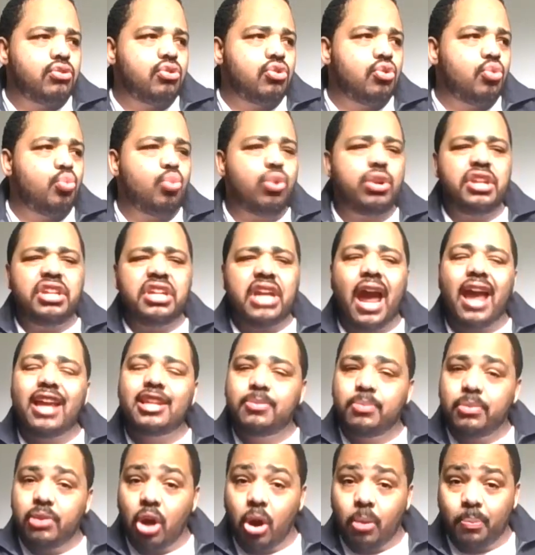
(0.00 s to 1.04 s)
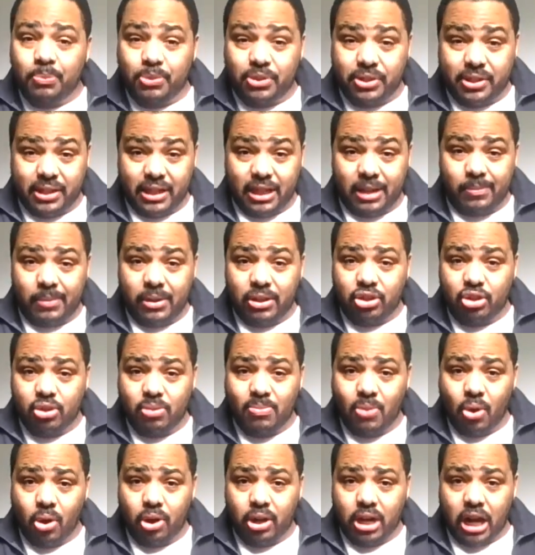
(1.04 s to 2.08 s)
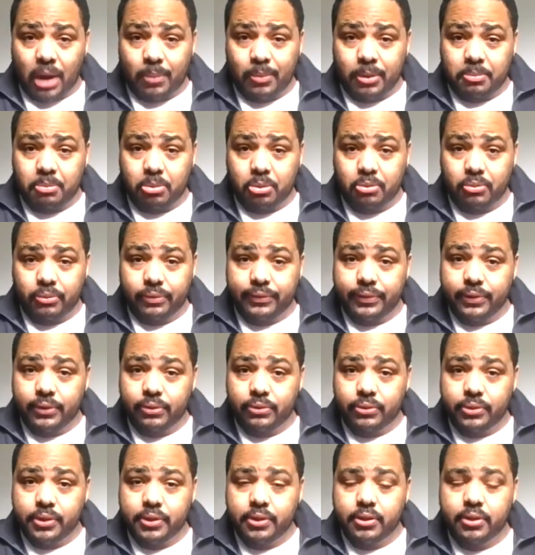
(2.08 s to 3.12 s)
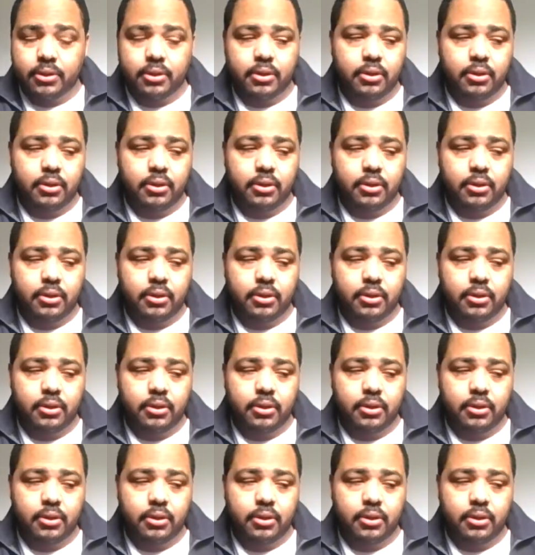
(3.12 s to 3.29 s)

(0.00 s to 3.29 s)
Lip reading: would you guys be up to see me do more comic book reviews?